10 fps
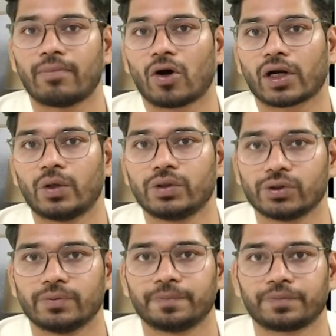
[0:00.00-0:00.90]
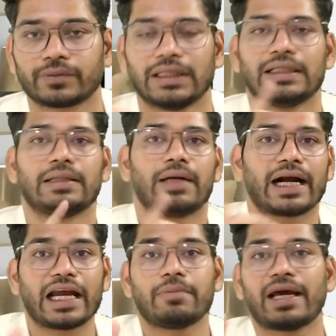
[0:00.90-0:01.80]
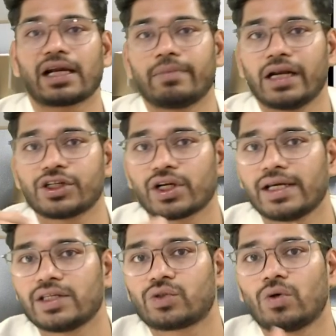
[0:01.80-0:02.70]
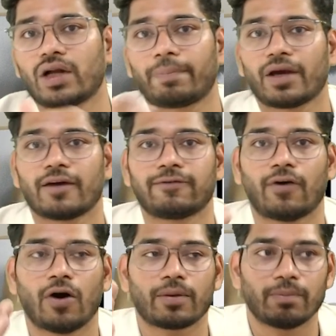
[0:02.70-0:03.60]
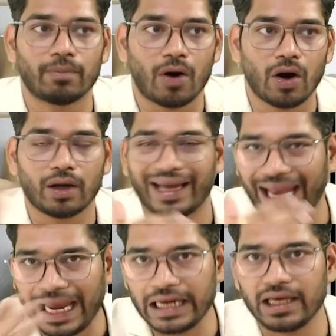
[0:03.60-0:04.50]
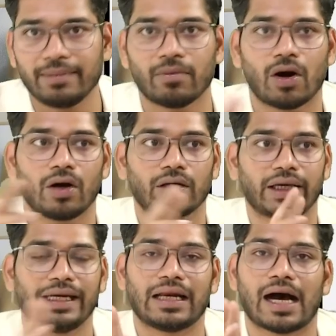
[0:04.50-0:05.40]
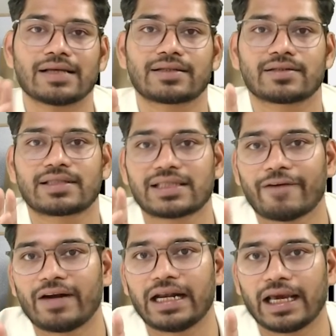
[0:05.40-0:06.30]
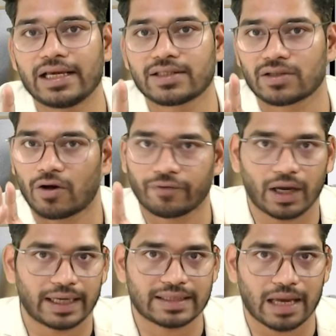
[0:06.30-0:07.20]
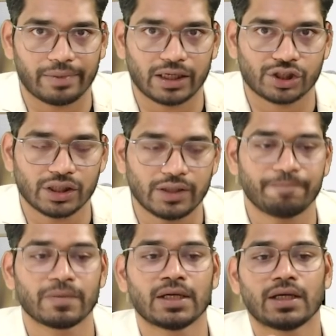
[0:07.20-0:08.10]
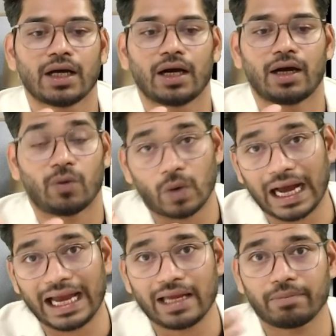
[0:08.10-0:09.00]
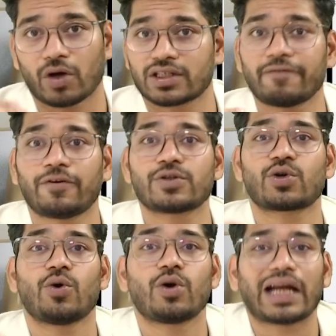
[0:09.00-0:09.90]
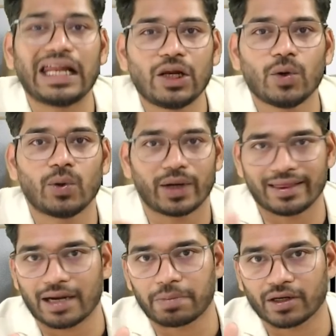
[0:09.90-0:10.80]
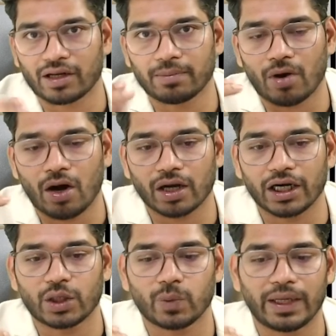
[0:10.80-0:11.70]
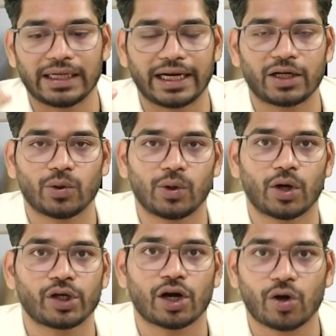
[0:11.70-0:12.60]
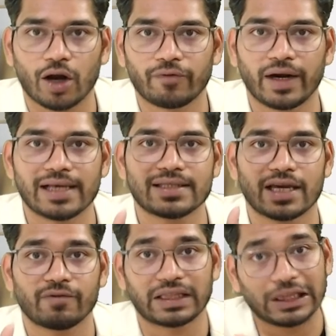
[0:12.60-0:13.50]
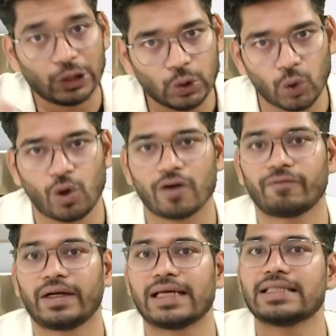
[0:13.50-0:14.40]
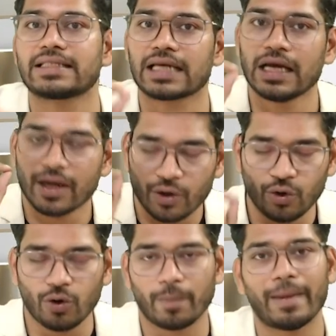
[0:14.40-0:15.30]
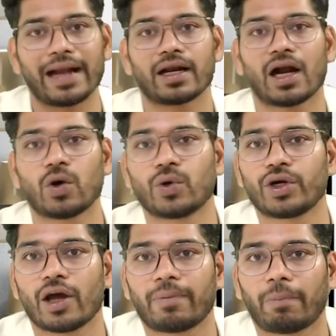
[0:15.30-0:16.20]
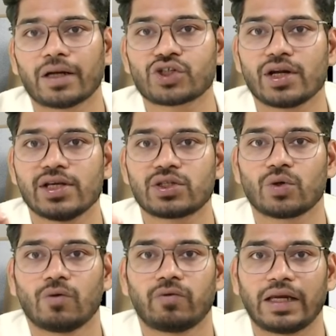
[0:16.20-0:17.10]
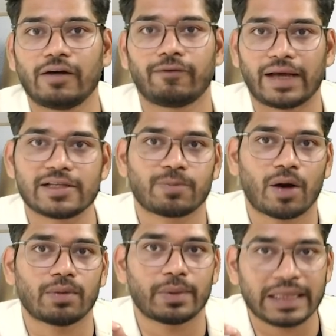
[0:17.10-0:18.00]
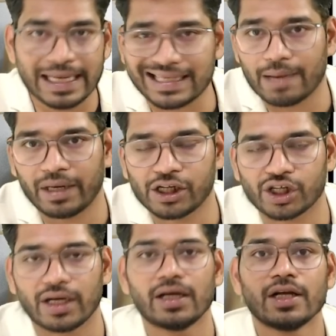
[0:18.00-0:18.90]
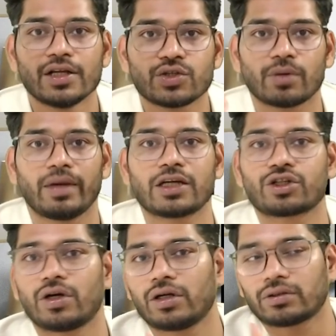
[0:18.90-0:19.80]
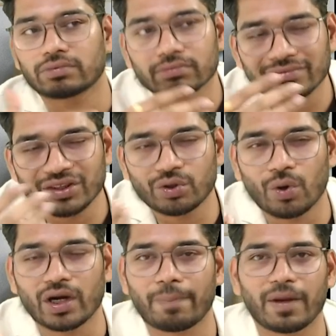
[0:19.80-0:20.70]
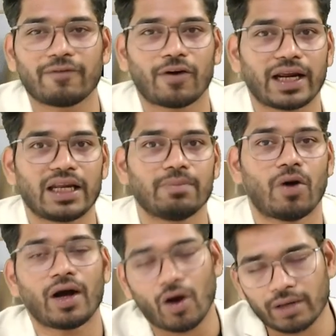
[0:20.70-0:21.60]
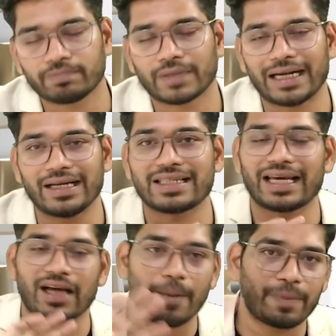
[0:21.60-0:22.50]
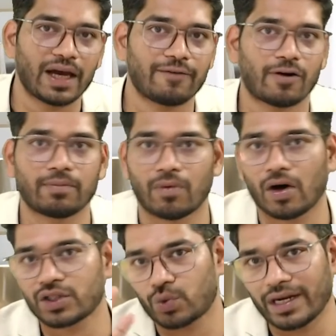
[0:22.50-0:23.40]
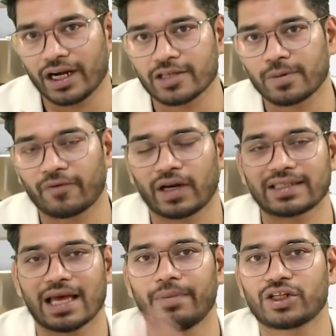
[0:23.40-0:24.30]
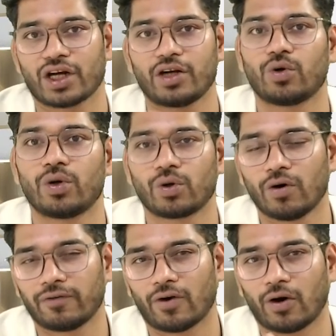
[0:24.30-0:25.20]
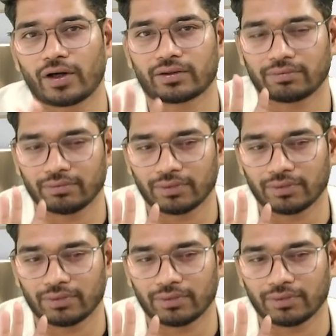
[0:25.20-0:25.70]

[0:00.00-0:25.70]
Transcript: mock round 2. Again, my recommendation is don't appear for any mock in last 7 days of your examination. Why? Because if you score low in that particular mock, it will take toll on your confidence, and with low confidence, no matter how good your preparation is, you will face problem in the examination. So make sure you don't appear for any mock, or at least like appear for mocks 20 days before examination, and don't go for